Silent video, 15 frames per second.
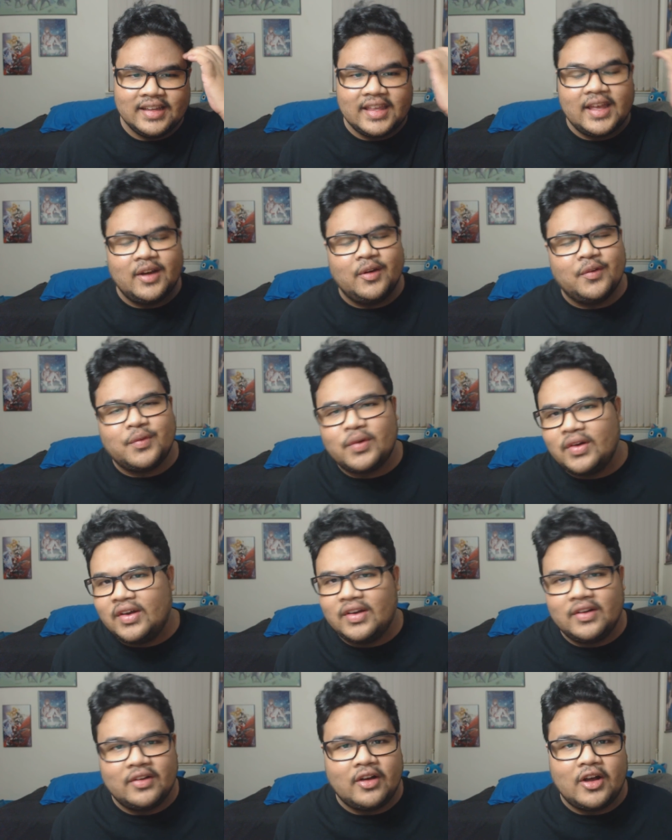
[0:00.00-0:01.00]
yeah,
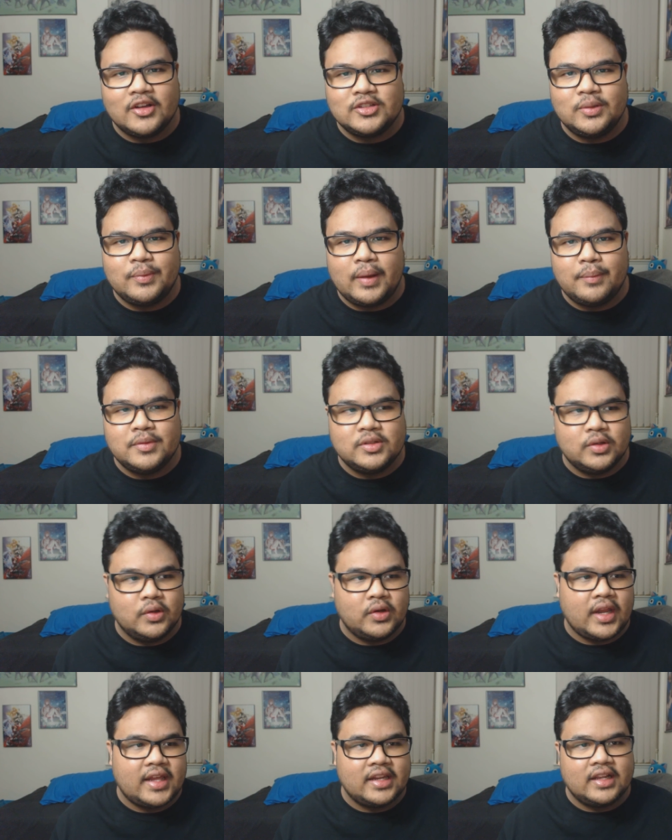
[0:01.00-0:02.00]
overall, awesome
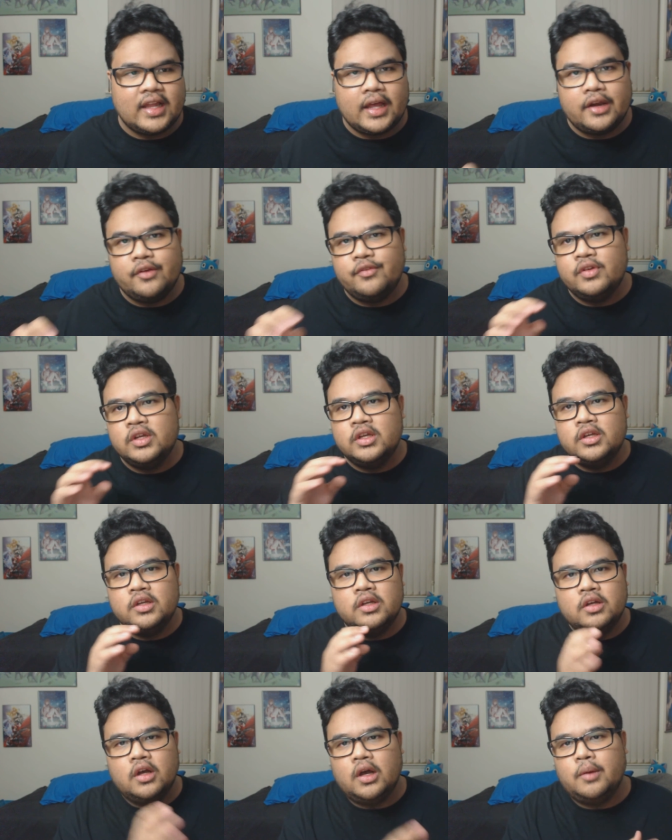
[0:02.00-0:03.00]
episode. Had a lot of
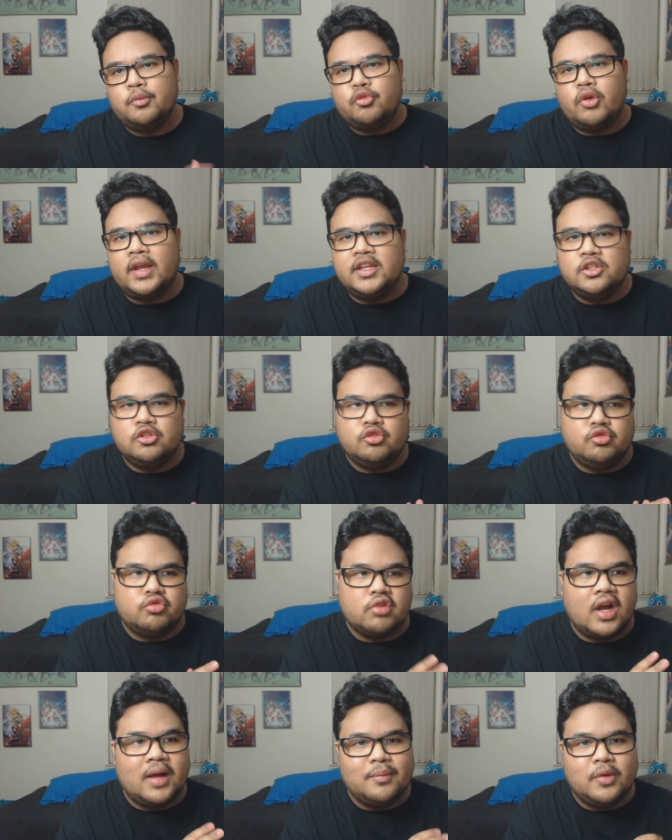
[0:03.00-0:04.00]
um, great
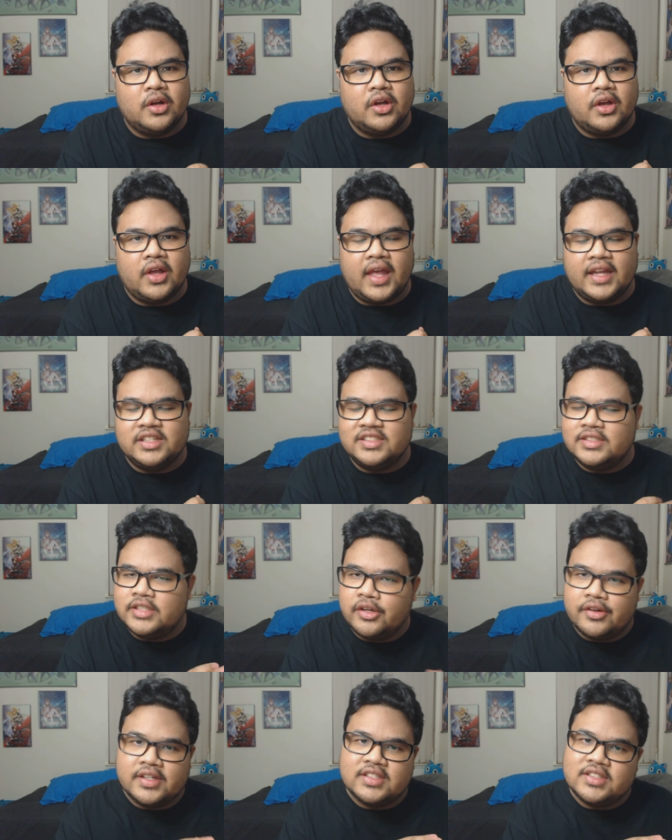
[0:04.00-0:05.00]
drama and
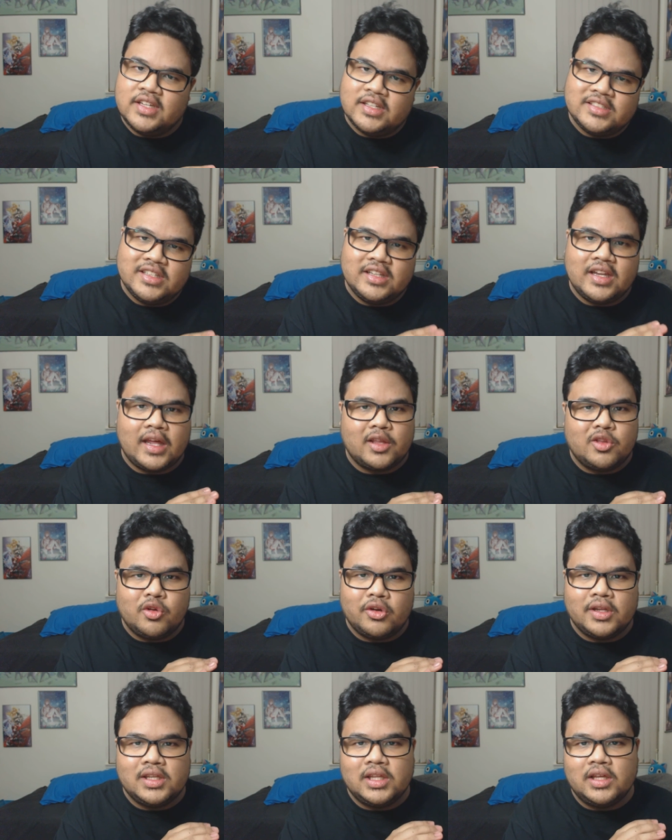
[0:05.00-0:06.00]
seriousness in like
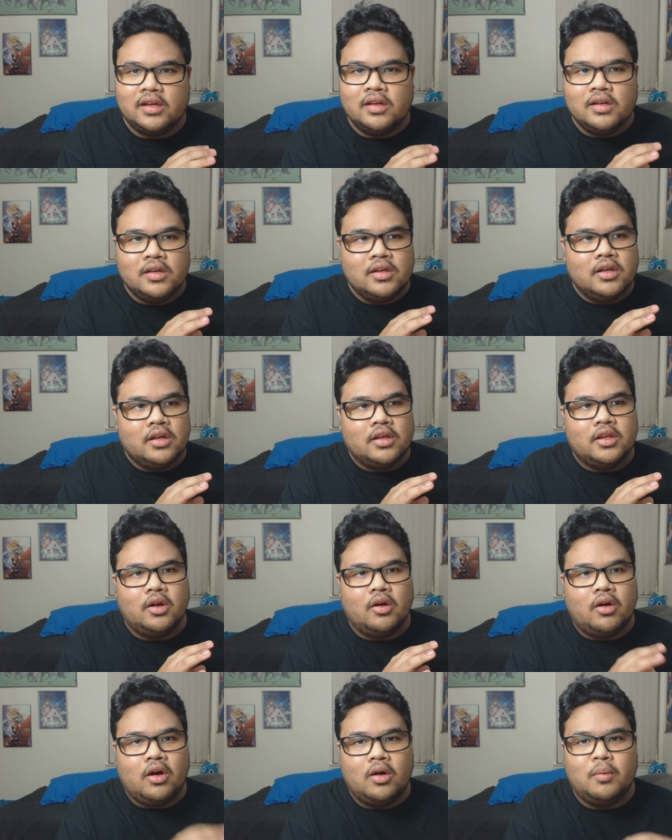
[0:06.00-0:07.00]
during the, you
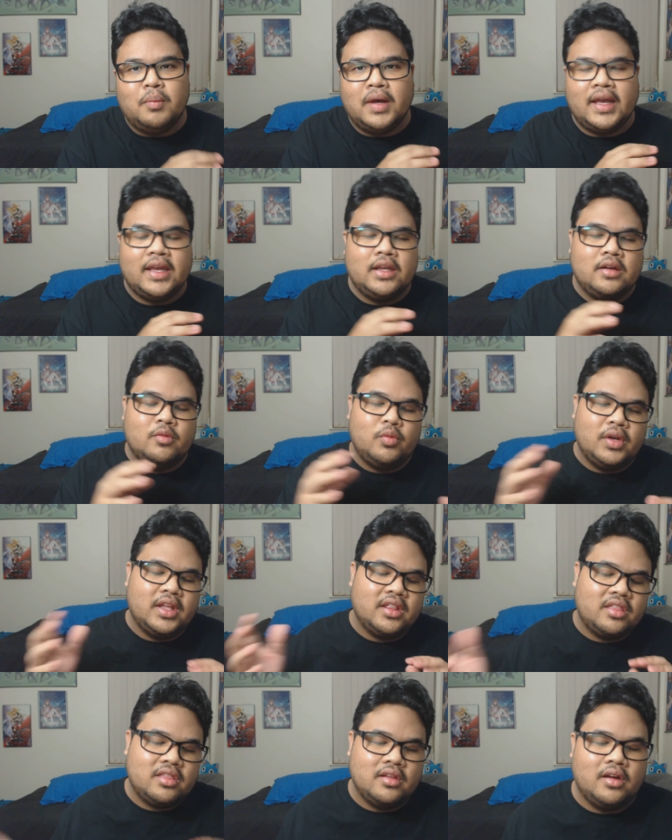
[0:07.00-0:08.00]
know, All Might
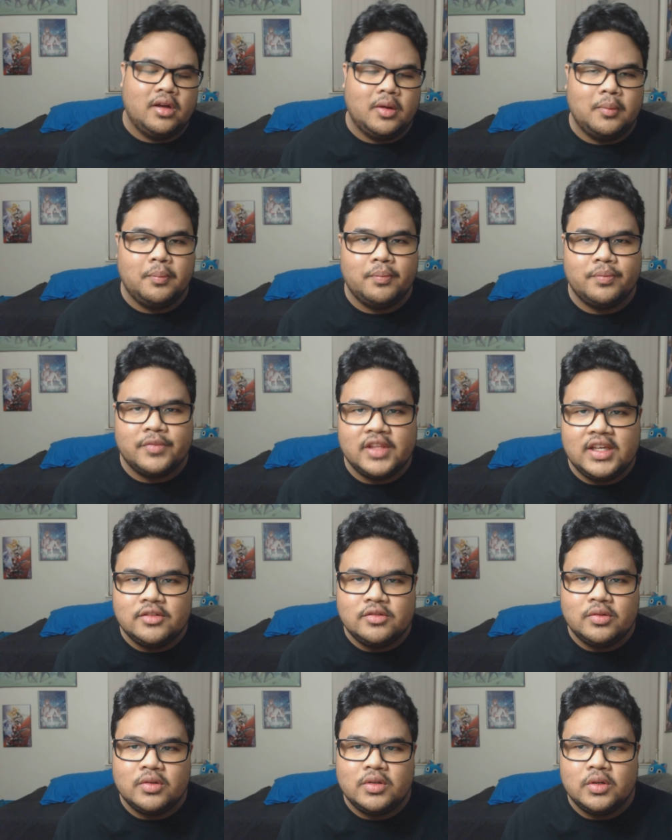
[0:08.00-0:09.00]
with um,
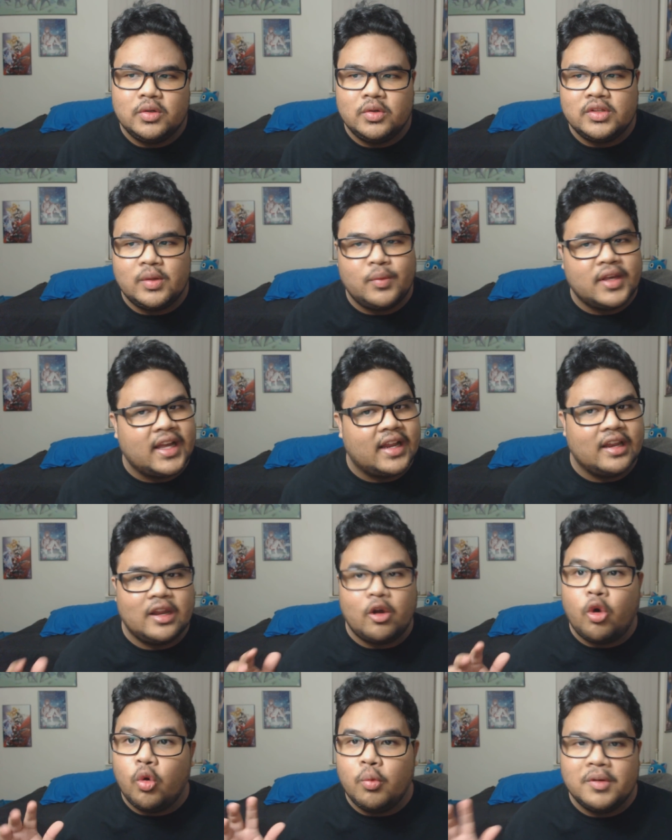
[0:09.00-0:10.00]
Izuku. Then we got a
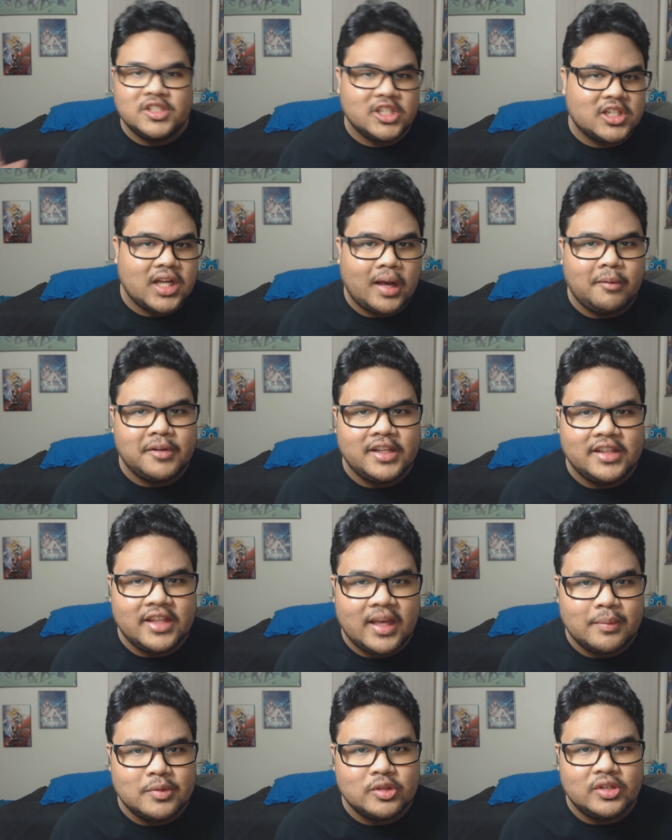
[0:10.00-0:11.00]
whole bunch of comedy in
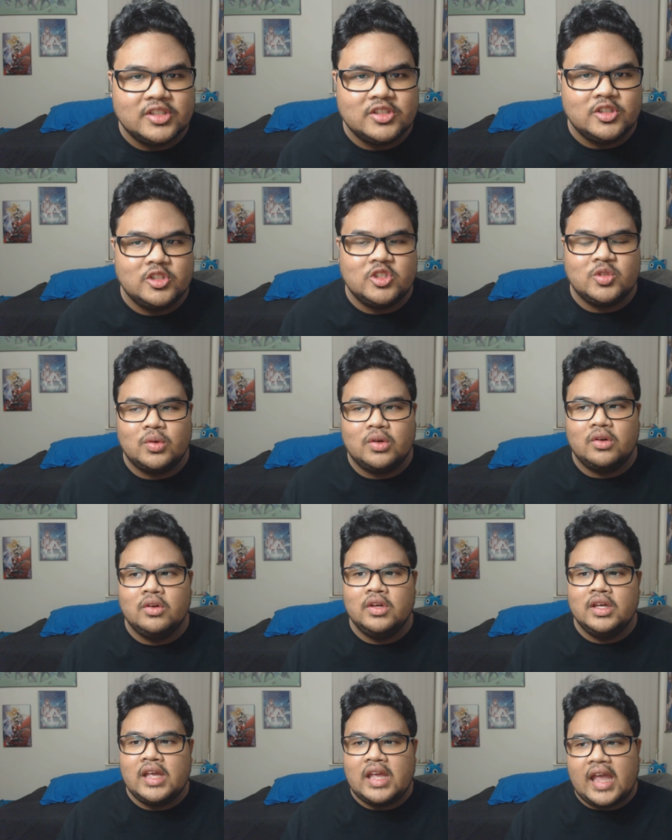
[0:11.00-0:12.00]
the episode as usual,
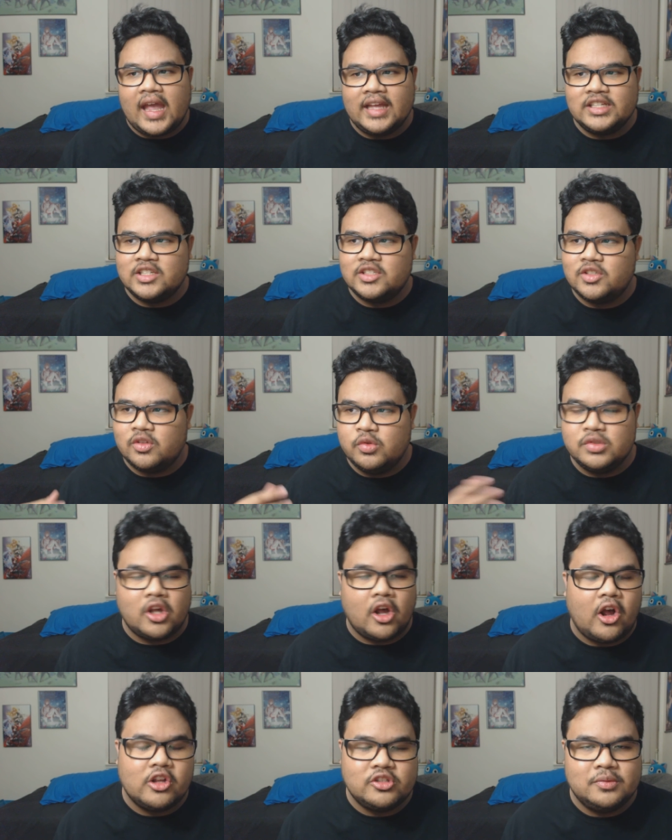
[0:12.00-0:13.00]
and just it was
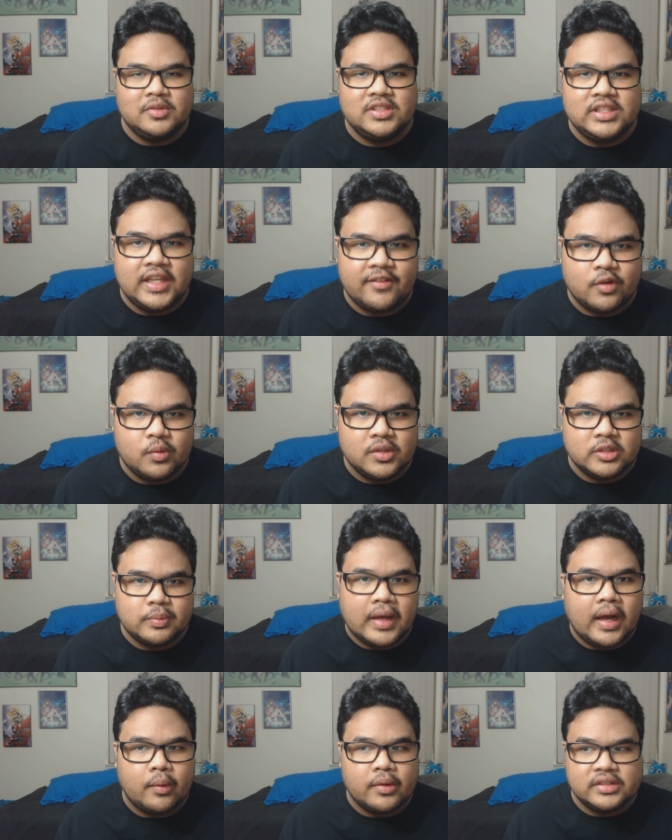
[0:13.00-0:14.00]
awesome to see everyone's
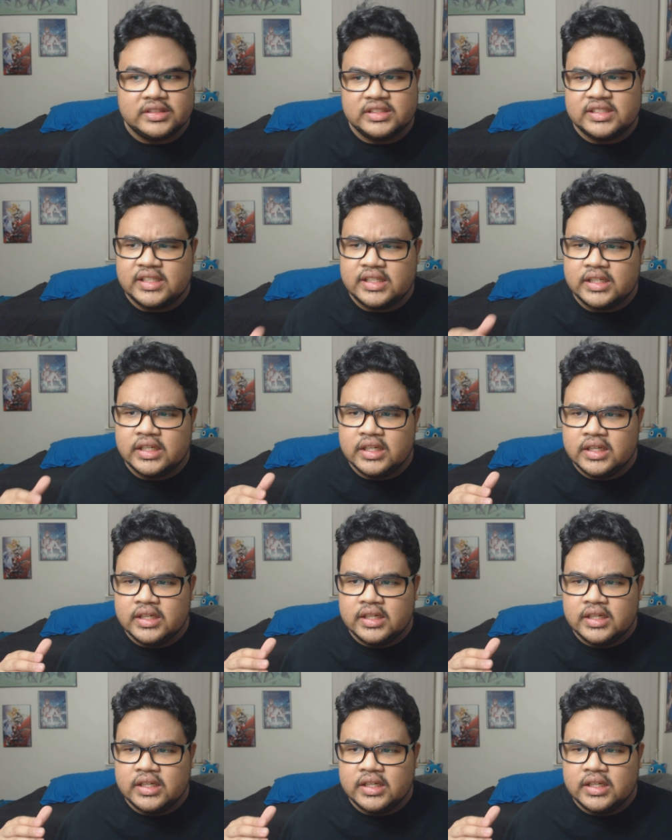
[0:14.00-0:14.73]
powers and see.